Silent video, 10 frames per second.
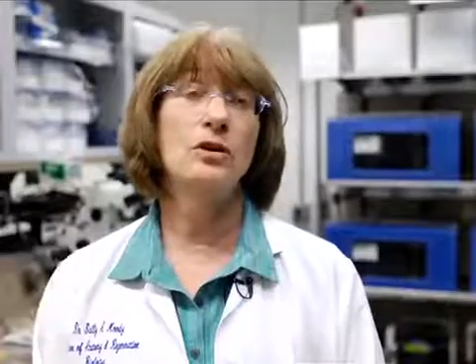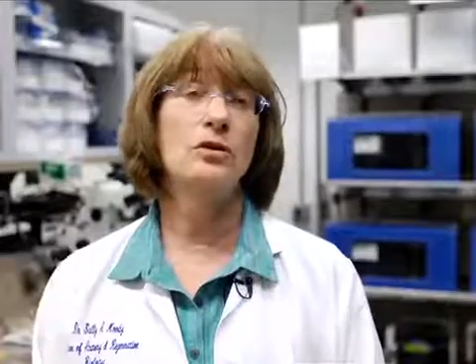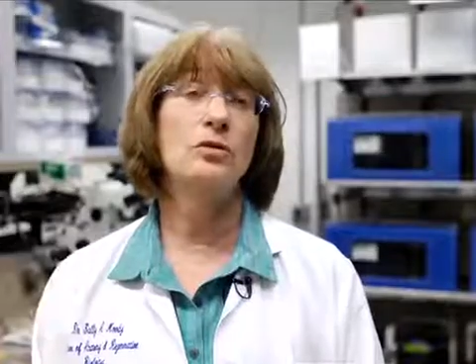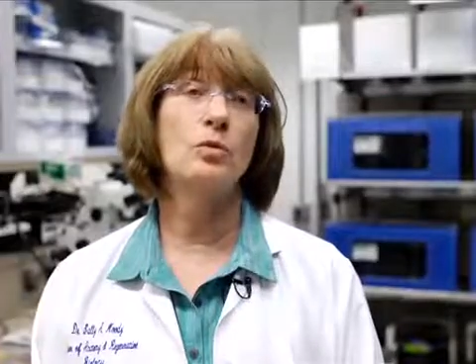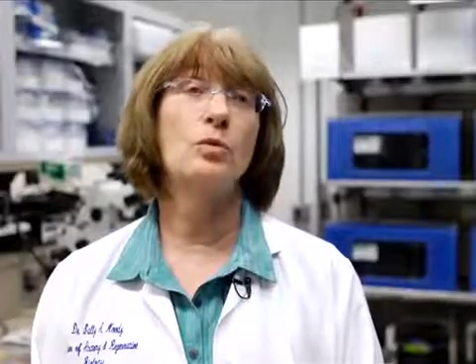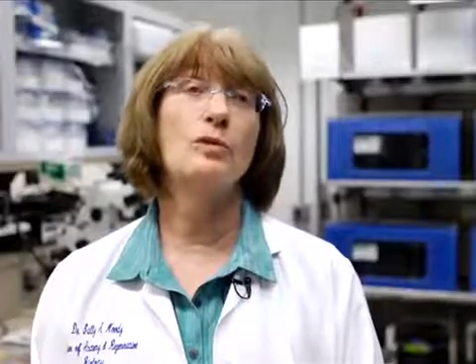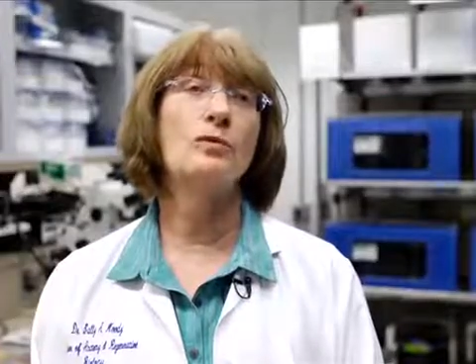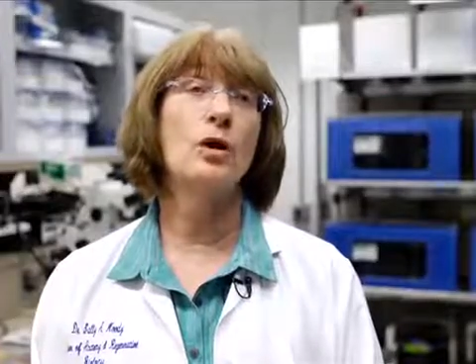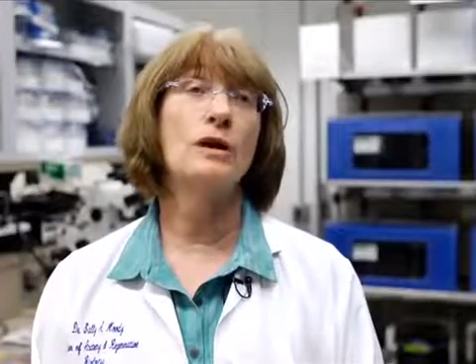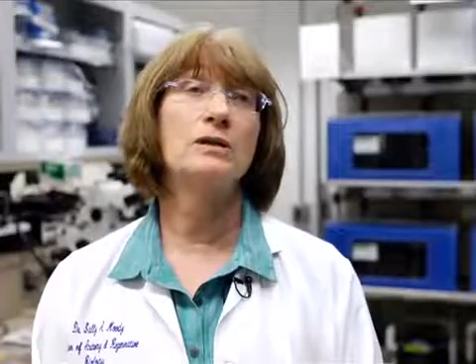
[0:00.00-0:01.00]
those when we've
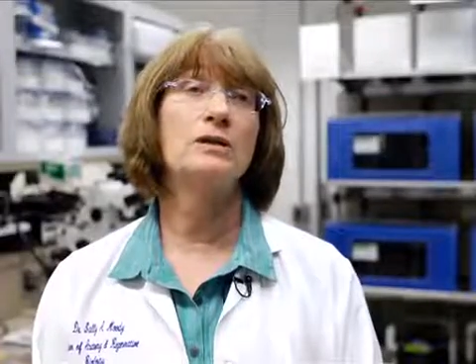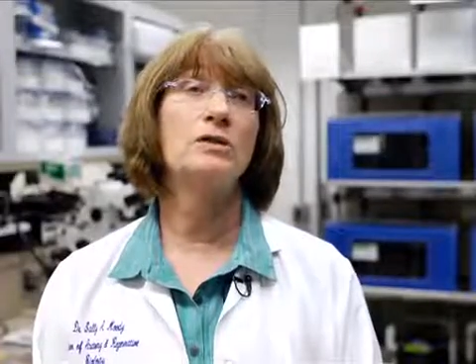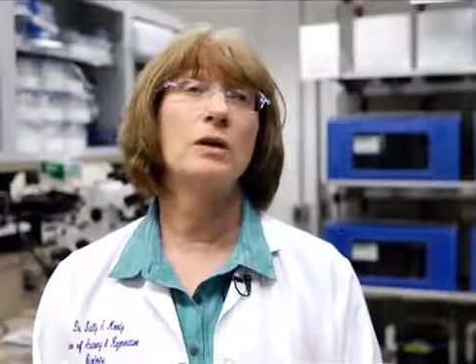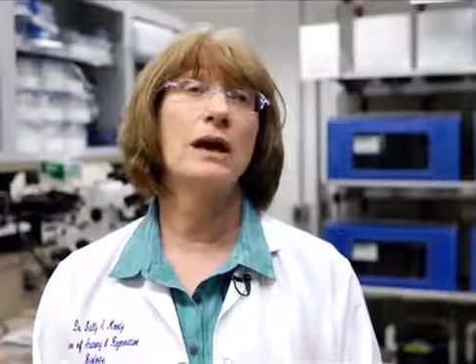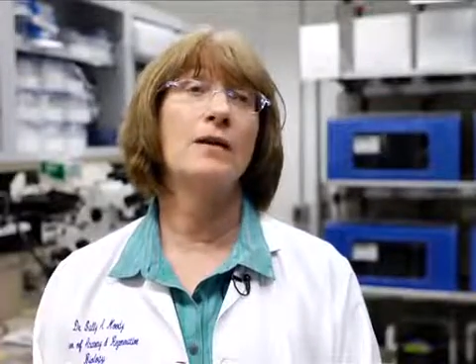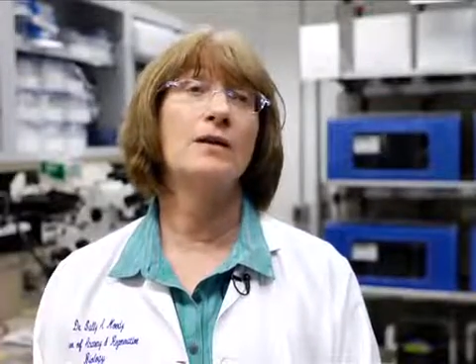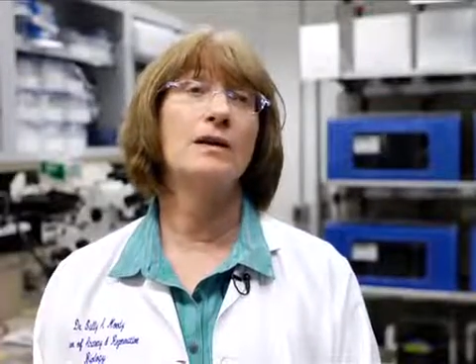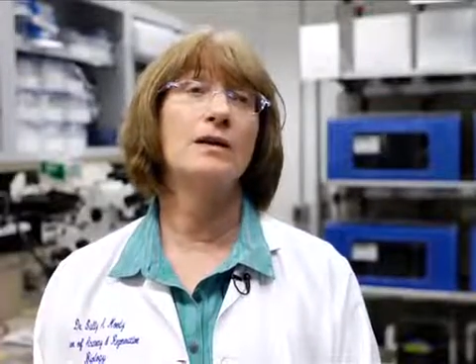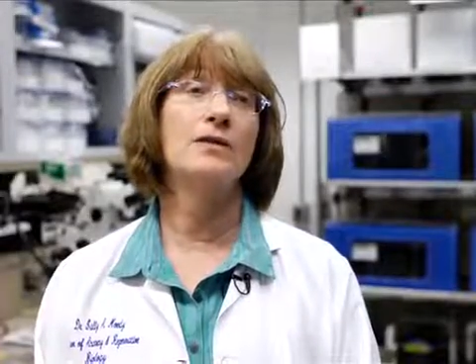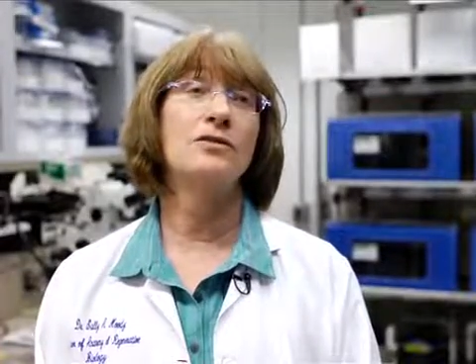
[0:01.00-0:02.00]
gone into new
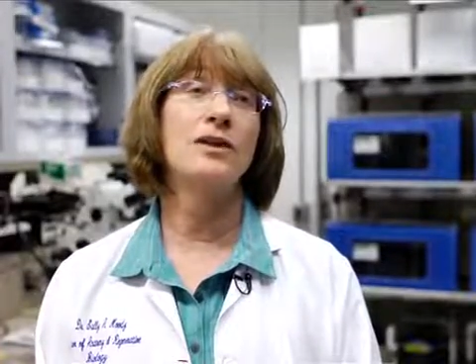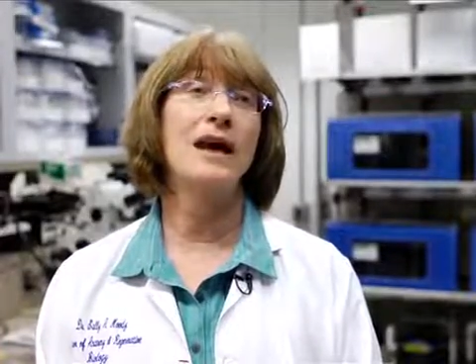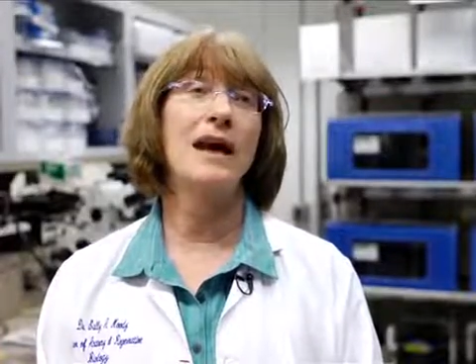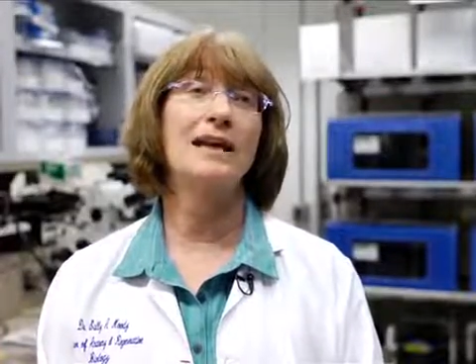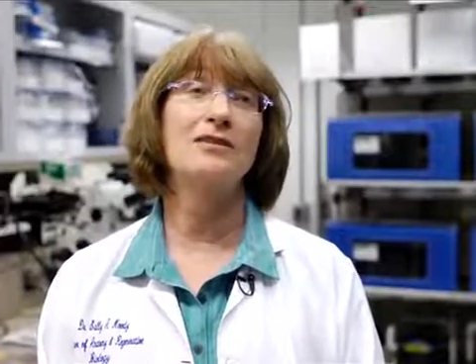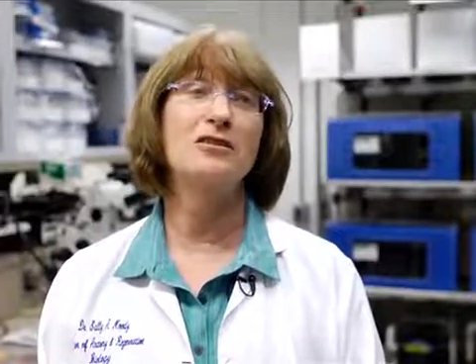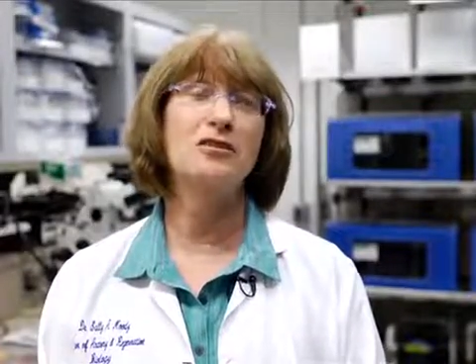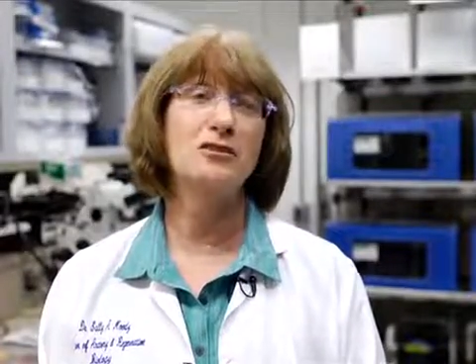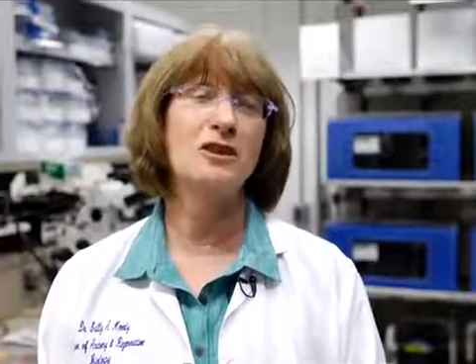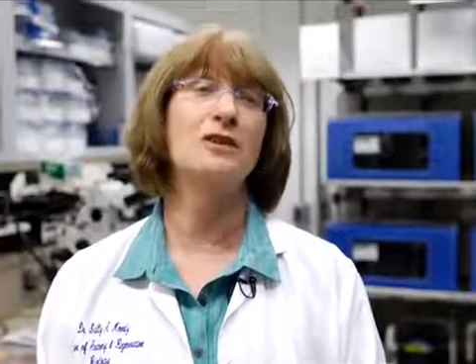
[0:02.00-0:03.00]
areas and
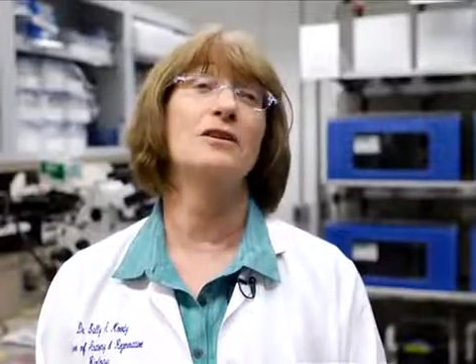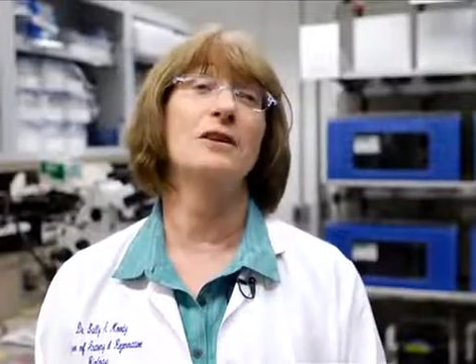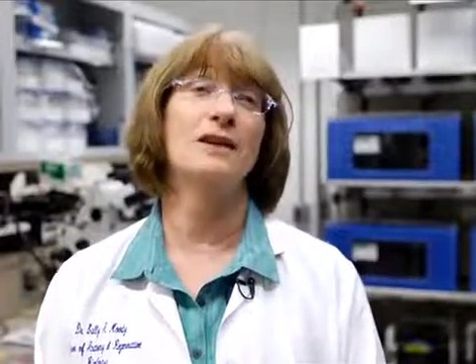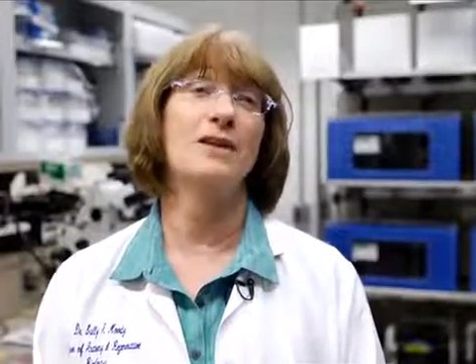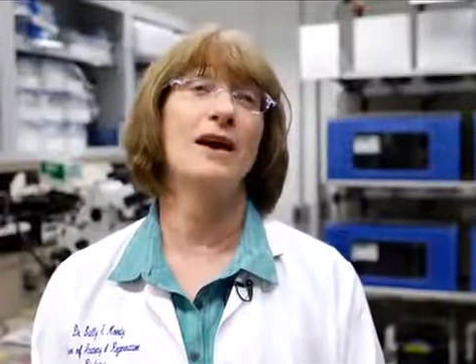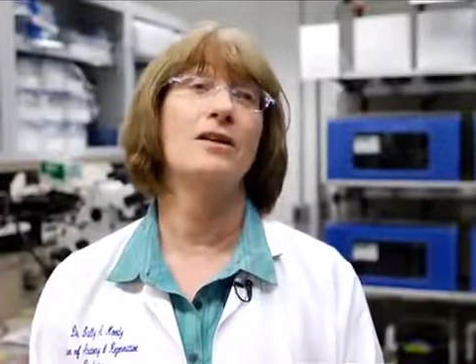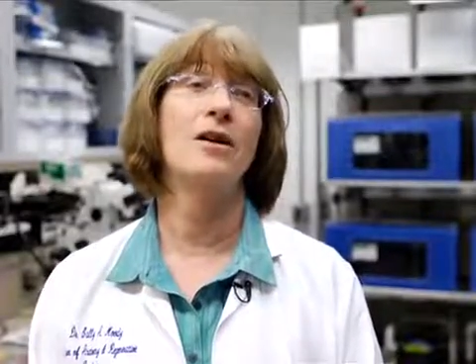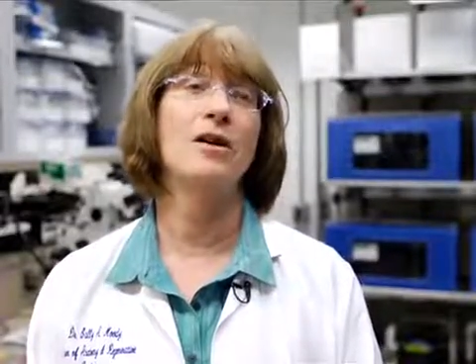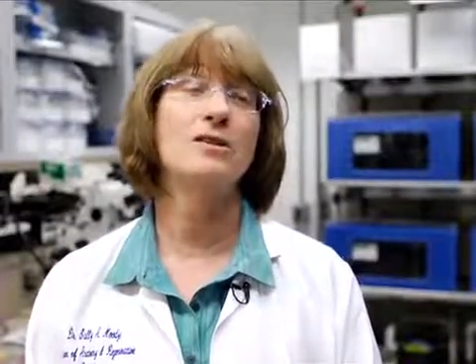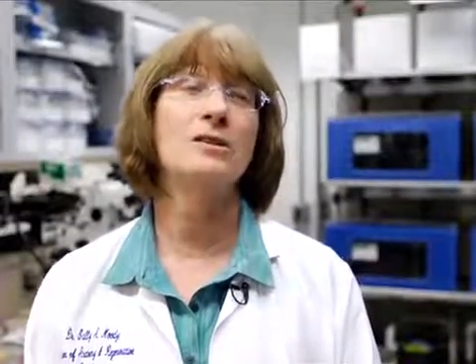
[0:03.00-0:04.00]
still have had
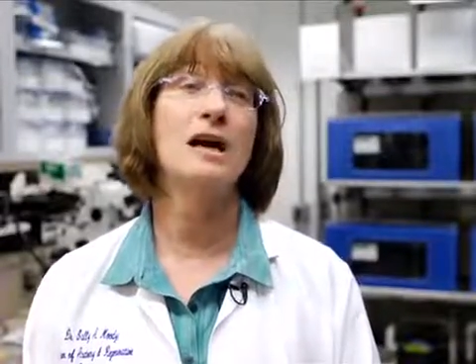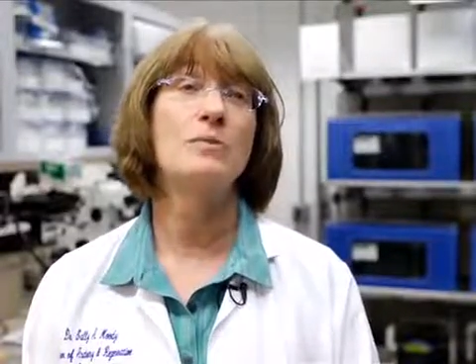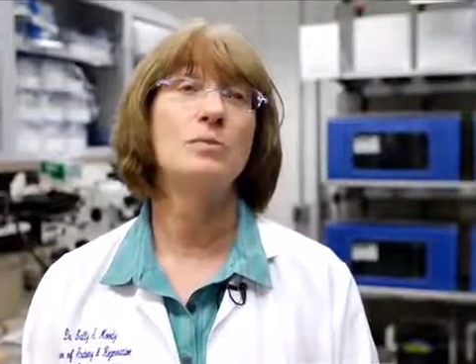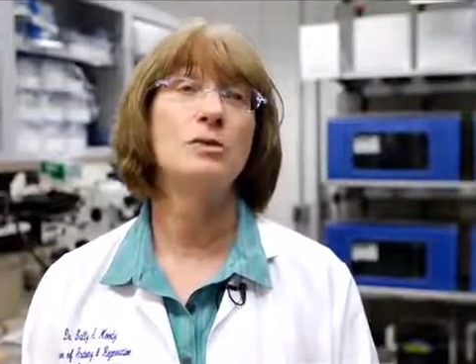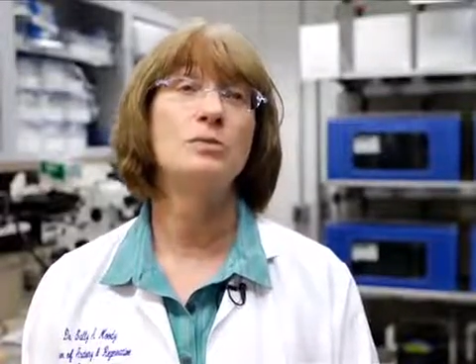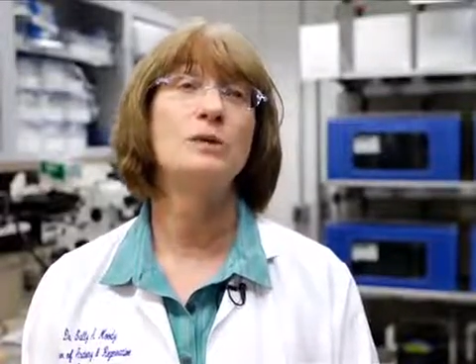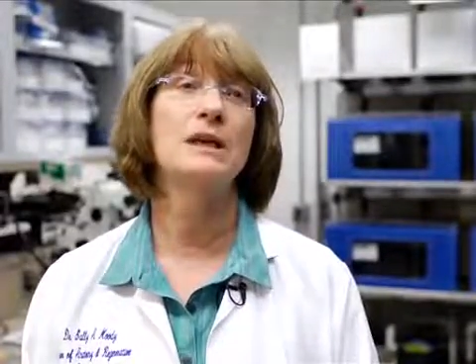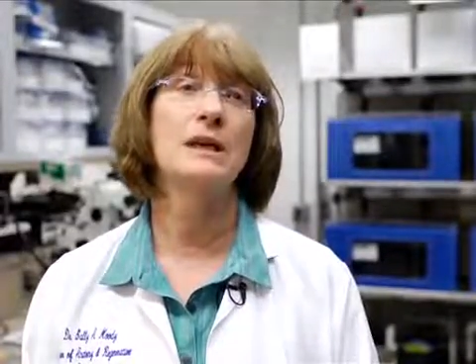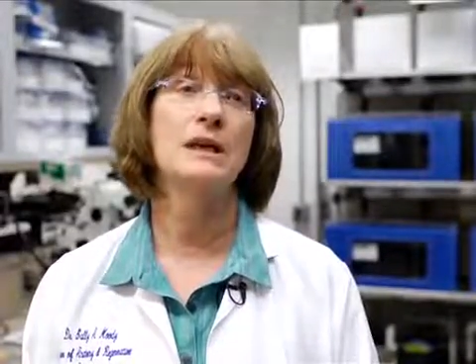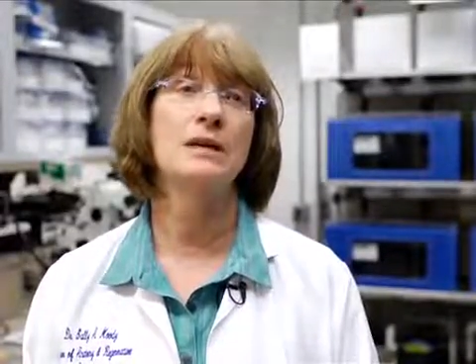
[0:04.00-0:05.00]
hard time
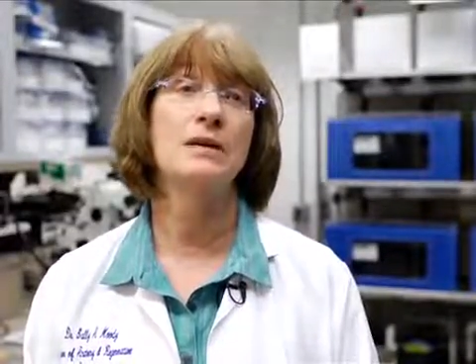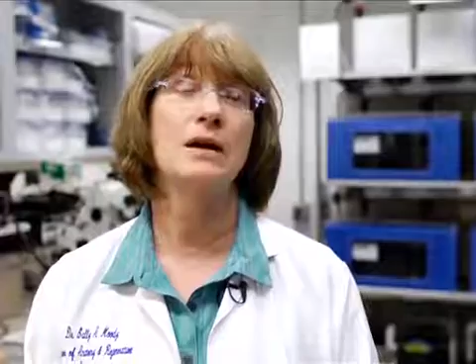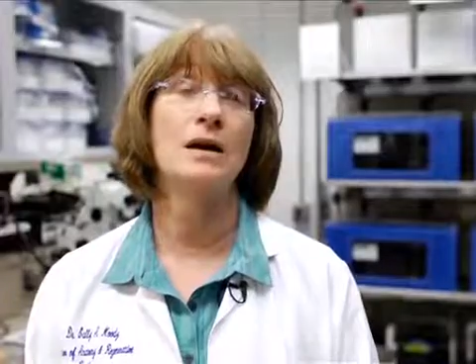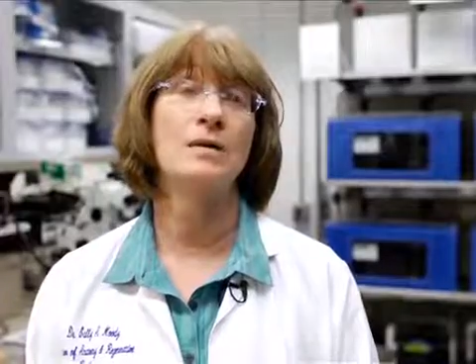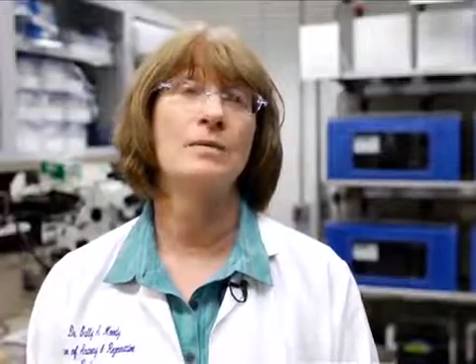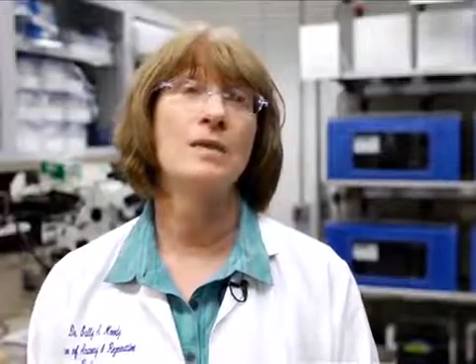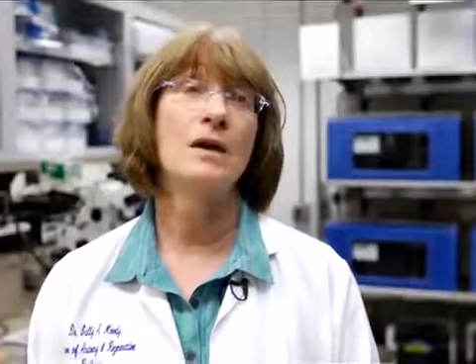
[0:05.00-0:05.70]
duplicating um,